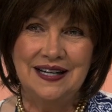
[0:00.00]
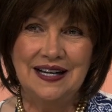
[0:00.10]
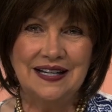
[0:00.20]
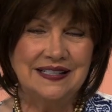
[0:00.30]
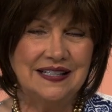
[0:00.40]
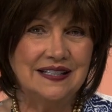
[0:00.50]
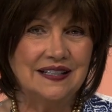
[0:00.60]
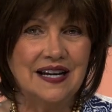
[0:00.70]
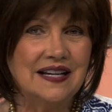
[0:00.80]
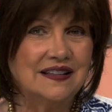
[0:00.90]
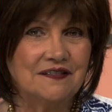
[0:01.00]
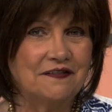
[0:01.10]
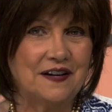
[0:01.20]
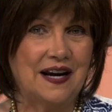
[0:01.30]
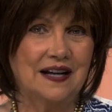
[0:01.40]
And I didn't like the
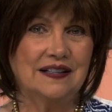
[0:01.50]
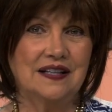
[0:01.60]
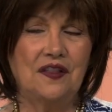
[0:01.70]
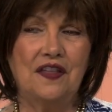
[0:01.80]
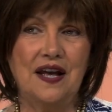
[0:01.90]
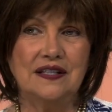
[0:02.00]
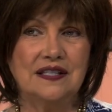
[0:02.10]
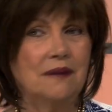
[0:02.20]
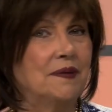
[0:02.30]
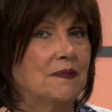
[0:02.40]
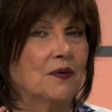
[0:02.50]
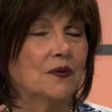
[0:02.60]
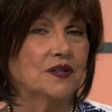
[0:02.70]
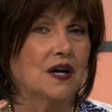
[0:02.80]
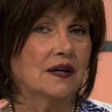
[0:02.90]
fact that some people
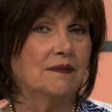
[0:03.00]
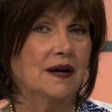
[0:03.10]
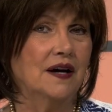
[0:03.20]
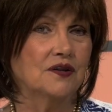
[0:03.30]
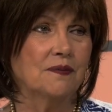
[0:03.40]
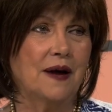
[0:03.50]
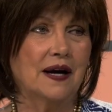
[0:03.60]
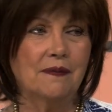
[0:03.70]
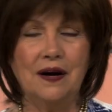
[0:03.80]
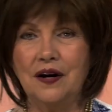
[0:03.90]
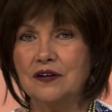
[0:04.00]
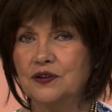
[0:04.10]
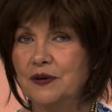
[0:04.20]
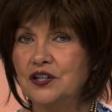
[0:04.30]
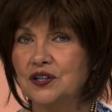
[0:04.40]
were talking behind her back about how
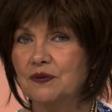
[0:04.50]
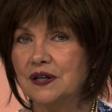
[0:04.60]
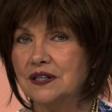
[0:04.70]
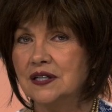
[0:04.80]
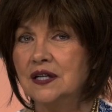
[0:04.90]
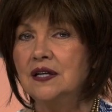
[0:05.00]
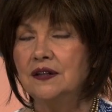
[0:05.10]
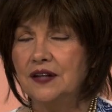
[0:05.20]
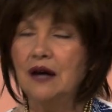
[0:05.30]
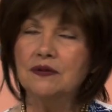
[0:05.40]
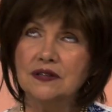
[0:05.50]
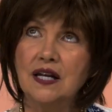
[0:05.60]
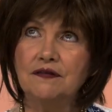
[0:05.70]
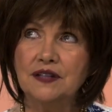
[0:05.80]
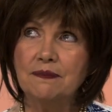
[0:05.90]
sweet she was that was
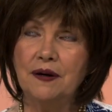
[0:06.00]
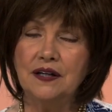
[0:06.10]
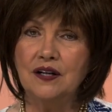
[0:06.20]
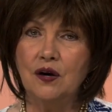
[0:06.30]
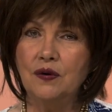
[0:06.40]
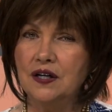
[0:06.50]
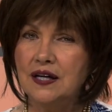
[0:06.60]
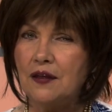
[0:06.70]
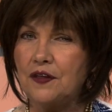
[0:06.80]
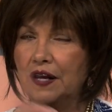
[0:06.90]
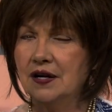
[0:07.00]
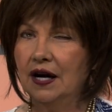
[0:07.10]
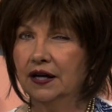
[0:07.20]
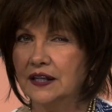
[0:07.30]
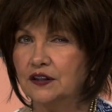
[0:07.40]
lovely, but you know when you get that, you
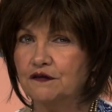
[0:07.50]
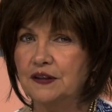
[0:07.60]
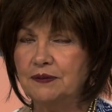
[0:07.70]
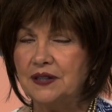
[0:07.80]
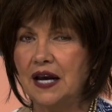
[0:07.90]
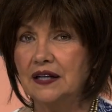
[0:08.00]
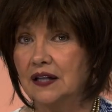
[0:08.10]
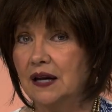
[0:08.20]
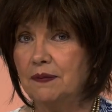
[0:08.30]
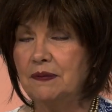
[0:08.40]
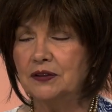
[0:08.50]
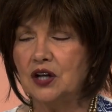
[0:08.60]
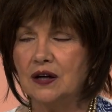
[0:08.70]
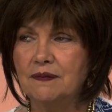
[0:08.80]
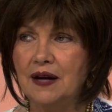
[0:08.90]
kind of get the flip side, and a lot of people
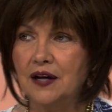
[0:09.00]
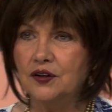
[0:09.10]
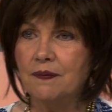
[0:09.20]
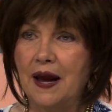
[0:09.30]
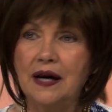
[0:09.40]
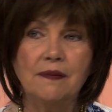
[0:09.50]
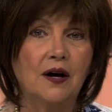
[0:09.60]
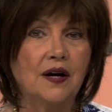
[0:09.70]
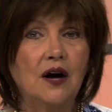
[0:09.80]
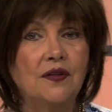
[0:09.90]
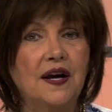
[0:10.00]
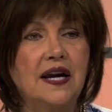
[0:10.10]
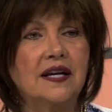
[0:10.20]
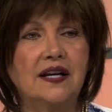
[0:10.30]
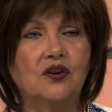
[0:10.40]
talking behind her back about how
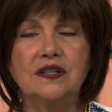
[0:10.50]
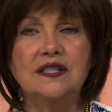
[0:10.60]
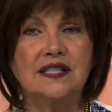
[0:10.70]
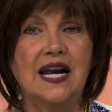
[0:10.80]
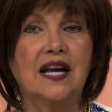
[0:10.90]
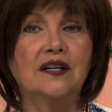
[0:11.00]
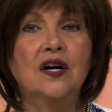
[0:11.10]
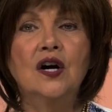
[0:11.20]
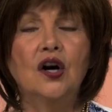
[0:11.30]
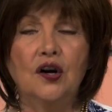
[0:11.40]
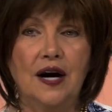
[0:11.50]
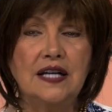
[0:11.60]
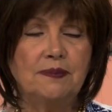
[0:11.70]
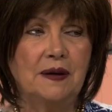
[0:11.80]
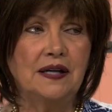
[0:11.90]
they couldn't stand her
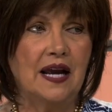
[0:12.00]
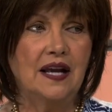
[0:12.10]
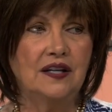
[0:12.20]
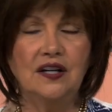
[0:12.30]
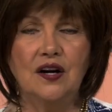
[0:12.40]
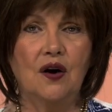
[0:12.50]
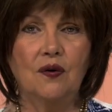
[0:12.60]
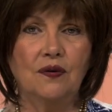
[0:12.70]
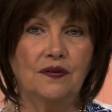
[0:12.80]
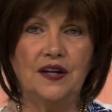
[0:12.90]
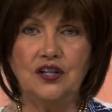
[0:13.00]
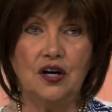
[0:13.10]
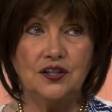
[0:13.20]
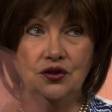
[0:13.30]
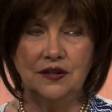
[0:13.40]
husband, and you know they
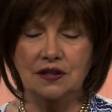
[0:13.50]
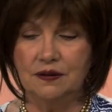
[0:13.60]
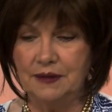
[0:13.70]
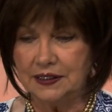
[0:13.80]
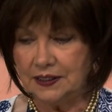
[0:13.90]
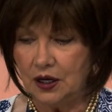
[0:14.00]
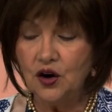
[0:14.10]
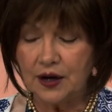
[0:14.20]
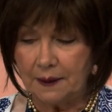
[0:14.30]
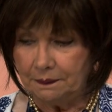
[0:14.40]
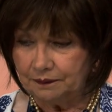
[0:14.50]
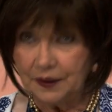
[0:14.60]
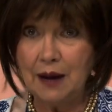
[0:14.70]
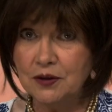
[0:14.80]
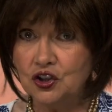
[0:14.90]
tossed her into the mix. Okay,
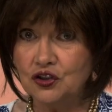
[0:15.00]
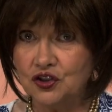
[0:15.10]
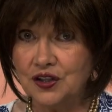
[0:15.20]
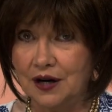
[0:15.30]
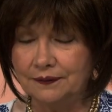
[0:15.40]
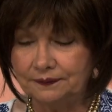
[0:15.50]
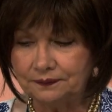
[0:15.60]
I'm in church now.